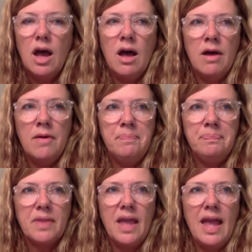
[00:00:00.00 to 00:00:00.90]

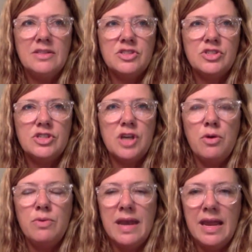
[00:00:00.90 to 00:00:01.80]
and
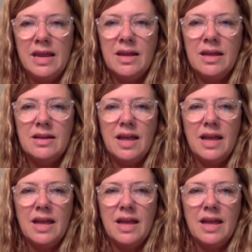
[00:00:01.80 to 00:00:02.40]
so needed,